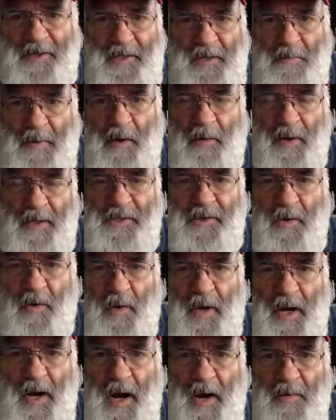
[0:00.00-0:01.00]
about what's
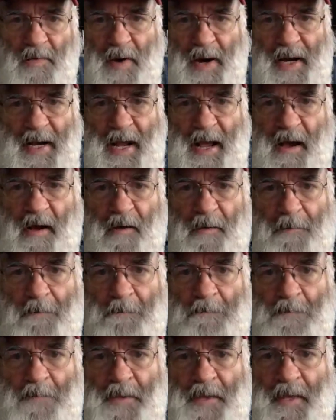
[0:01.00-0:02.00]
going on right now
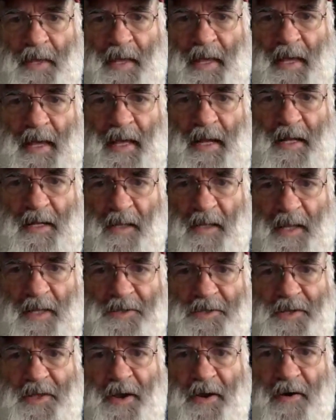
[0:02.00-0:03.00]
and
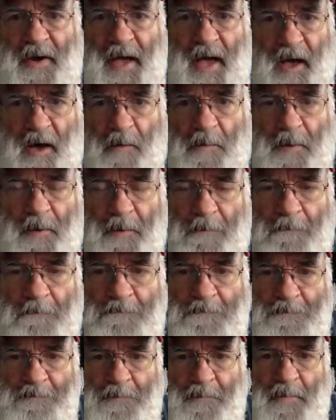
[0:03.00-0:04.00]
enlist their help.
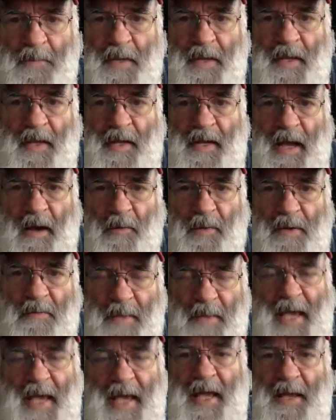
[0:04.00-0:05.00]
Now we
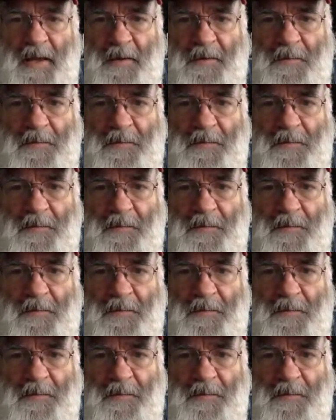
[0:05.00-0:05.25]
may,